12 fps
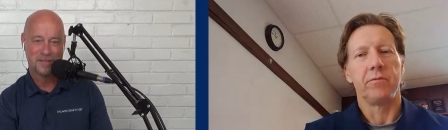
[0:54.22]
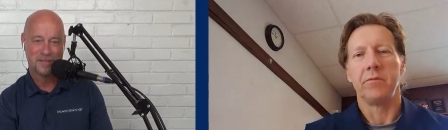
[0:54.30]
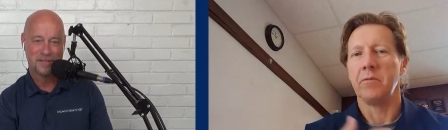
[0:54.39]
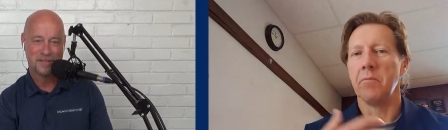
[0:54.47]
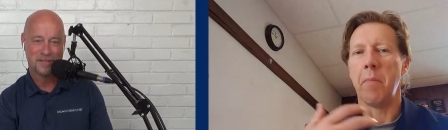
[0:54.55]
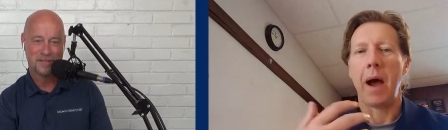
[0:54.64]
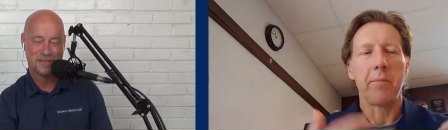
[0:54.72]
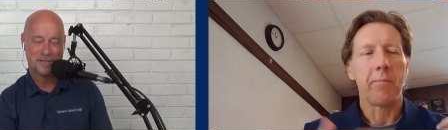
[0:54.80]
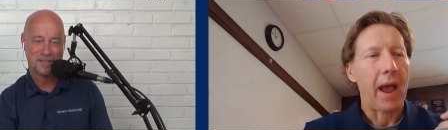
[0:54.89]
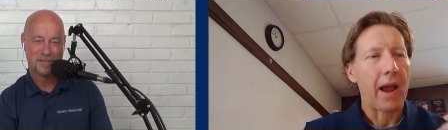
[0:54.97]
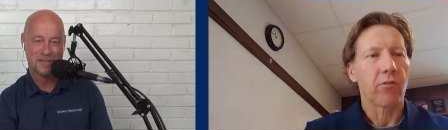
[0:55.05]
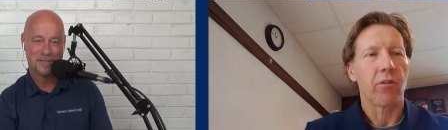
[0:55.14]
Speaker 1: my
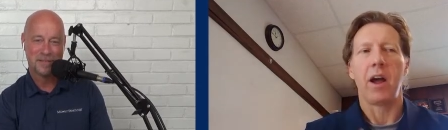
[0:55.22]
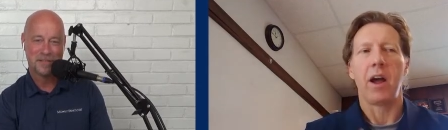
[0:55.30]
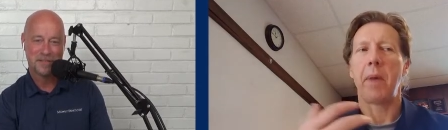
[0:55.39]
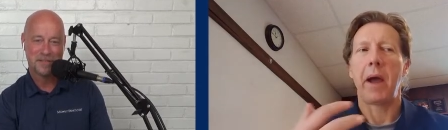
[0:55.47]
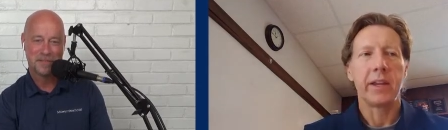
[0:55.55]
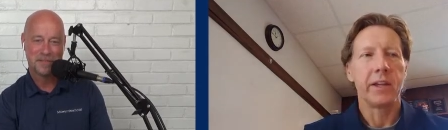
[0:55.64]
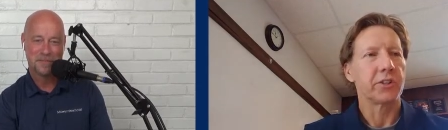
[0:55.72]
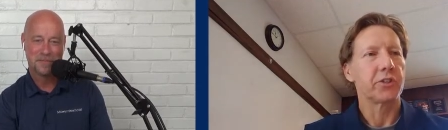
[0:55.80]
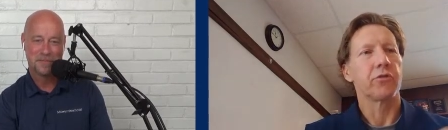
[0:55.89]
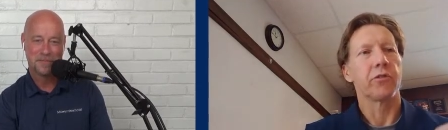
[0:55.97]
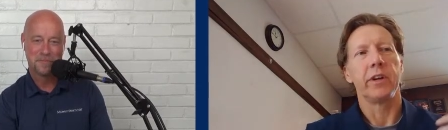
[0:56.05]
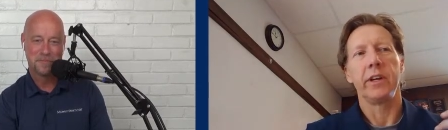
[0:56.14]
background, my
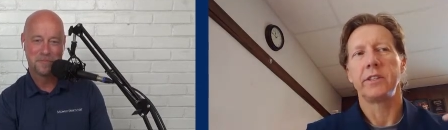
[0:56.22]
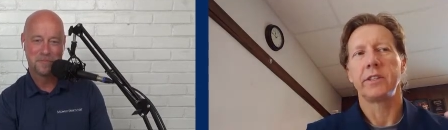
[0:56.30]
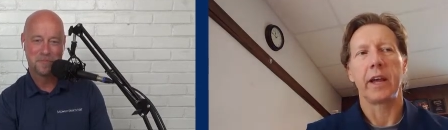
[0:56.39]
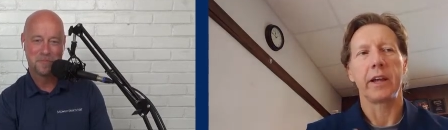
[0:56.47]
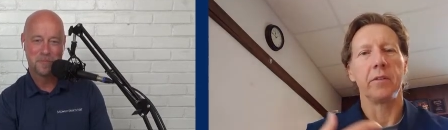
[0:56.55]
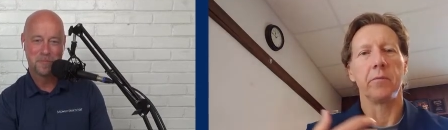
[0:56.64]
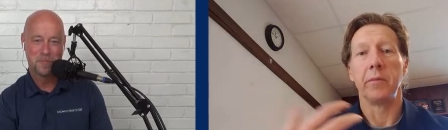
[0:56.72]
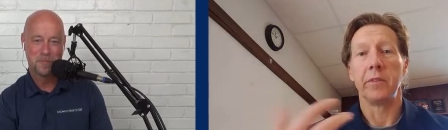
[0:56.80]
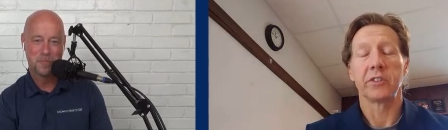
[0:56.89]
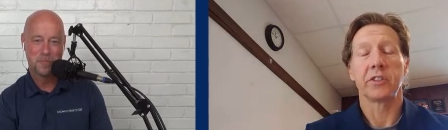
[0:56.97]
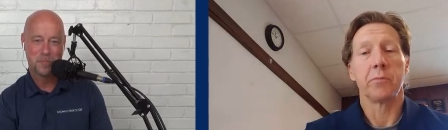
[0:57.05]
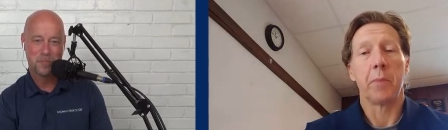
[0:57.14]
history, taking,
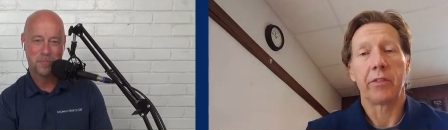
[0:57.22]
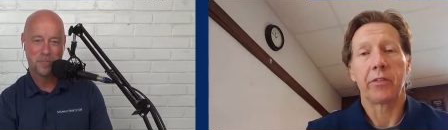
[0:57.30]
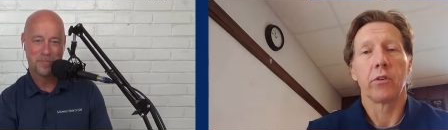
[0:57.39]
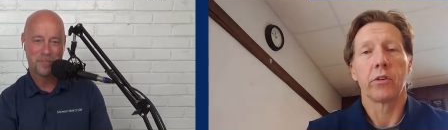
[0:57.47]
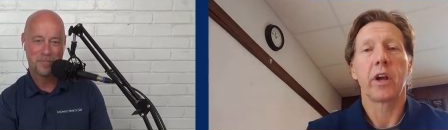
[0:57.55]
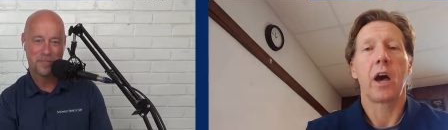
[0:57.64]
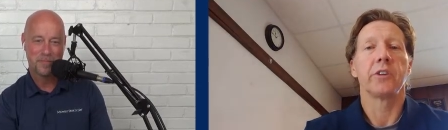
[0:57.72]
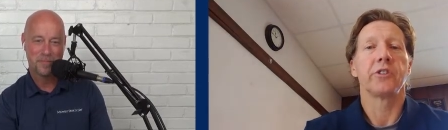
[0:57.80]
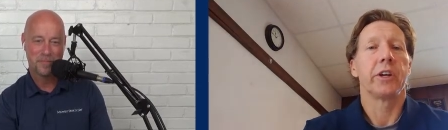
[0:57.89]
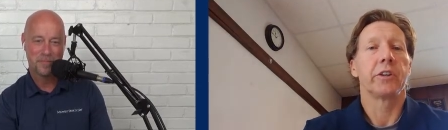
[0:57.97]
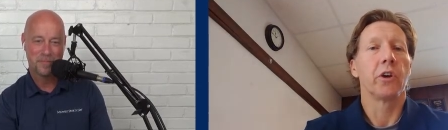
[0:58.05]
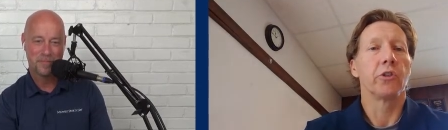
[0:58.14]
this is my third college
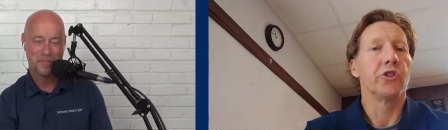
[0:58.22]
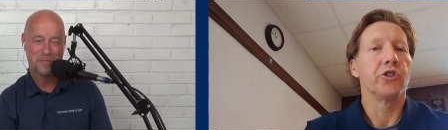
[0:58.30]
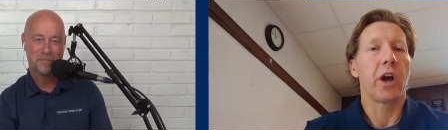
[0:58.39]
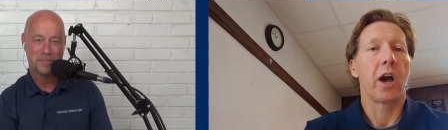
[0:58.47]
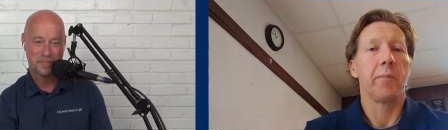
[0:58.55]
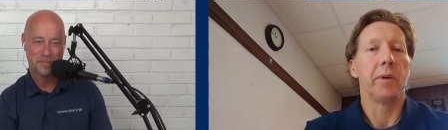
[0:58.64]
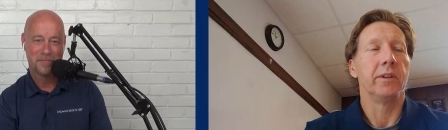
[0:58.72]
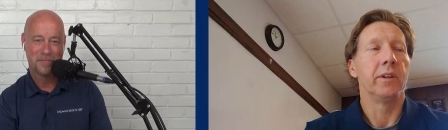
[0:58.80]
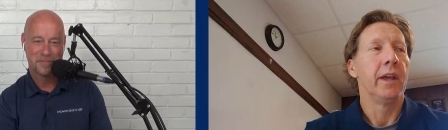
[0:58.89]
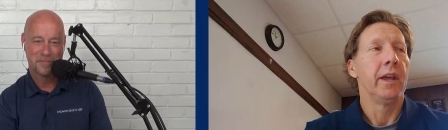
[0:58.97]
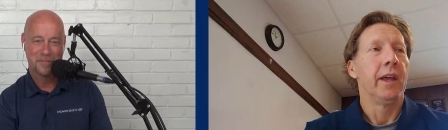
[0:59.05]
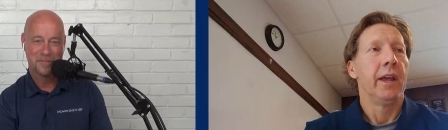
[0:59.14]
head coaching job, and
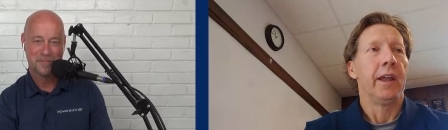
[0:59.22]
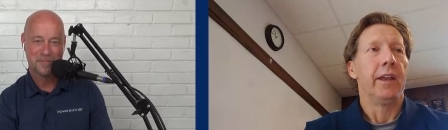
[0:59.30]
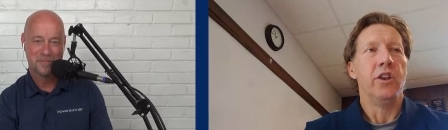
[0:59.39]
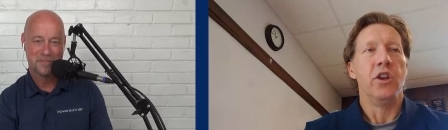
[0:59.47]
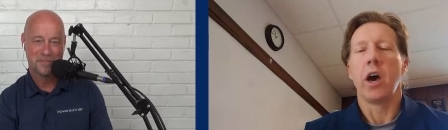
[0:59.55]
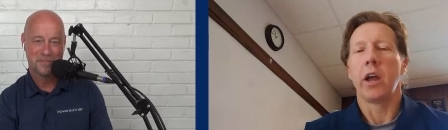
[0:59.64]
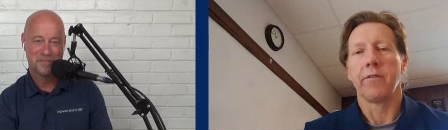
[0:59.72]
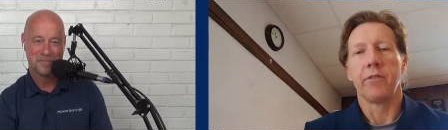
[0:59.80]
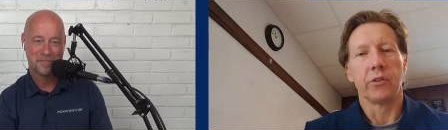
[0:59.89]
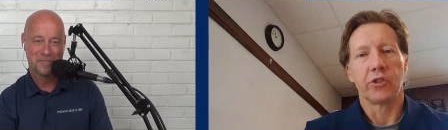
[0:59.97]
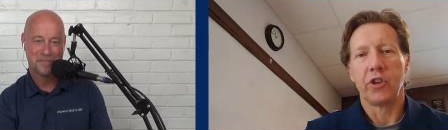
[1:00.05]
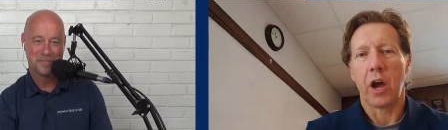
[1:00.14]
none of
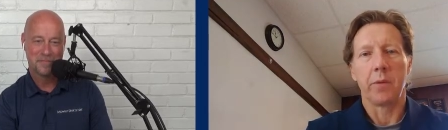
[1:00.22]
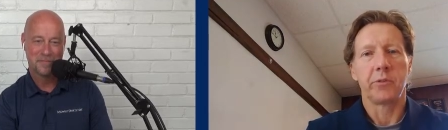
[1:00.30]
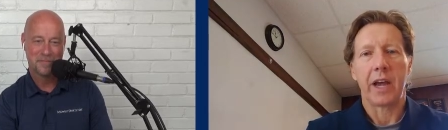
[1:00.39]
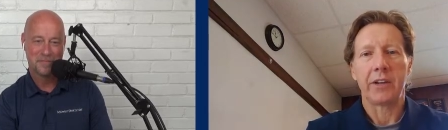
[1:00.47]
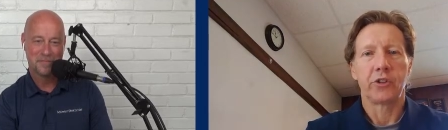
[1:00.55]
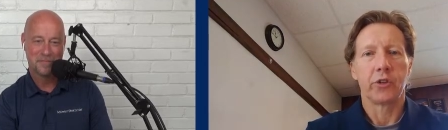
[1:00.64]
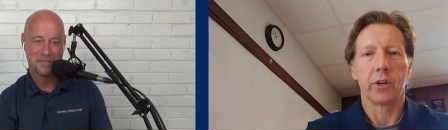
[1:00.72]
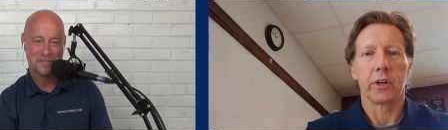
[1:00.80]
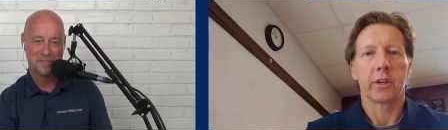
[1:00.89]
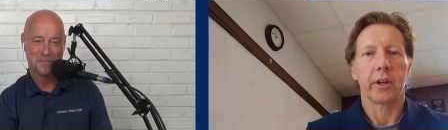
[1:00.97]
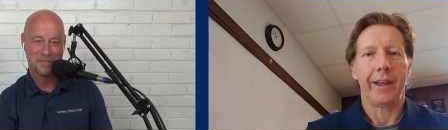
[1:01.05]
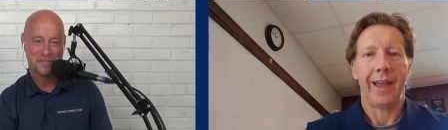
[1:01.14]
those jobs I
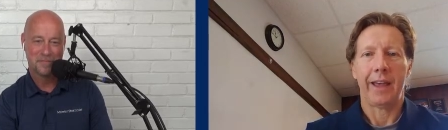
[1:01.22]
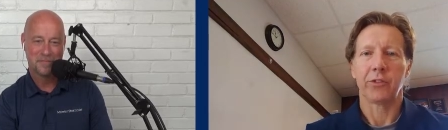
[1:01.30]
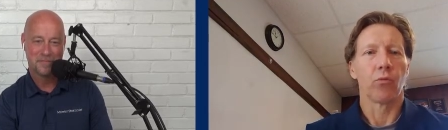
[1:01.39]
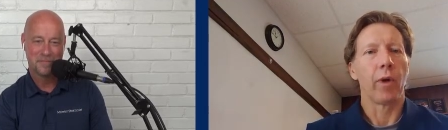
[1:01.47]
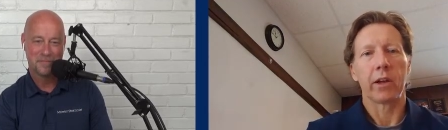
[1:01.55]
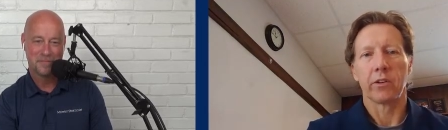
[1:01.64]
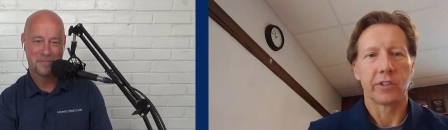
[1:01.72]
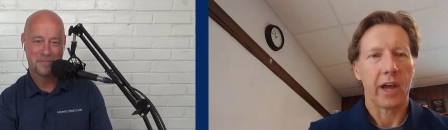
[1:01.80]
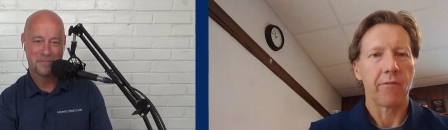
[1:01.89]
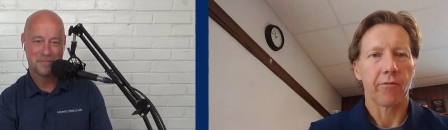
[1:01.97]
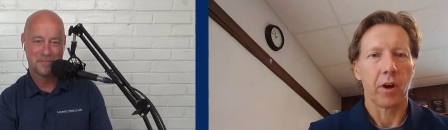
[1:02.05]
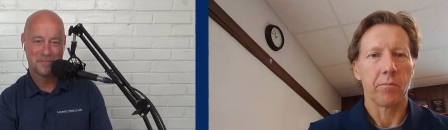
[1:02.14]
took at the regular
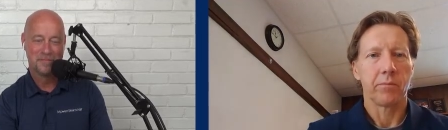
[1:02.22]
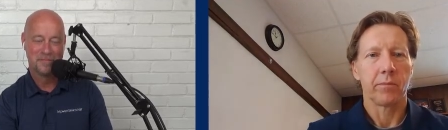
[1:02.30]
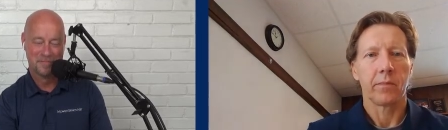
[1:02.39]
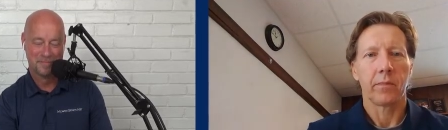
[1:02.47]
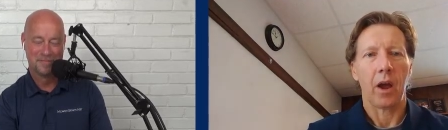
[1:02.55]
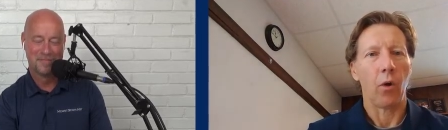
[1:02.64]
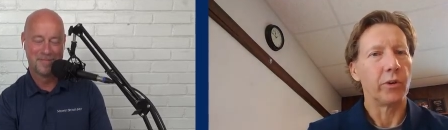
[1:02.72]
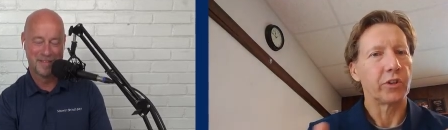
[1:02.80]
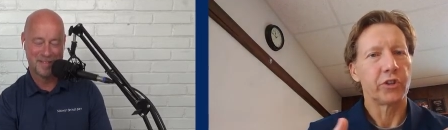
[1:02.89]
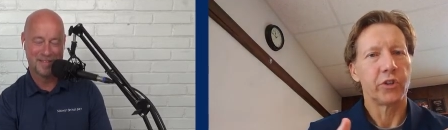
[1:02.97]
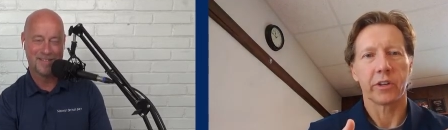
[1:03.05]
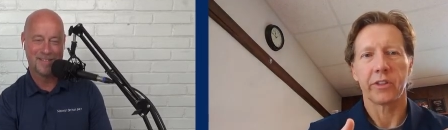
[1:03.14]
time frame. I always
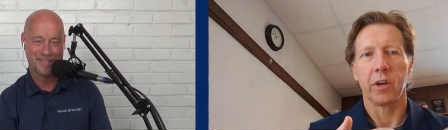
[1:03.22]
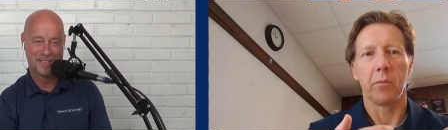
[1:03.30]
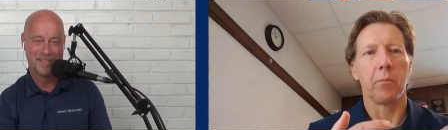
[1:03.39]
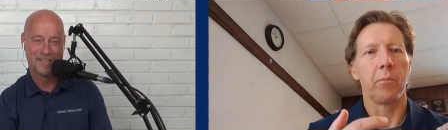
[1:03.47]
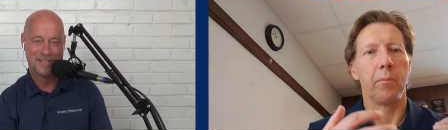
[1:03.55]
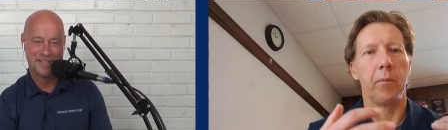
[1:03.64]
took them but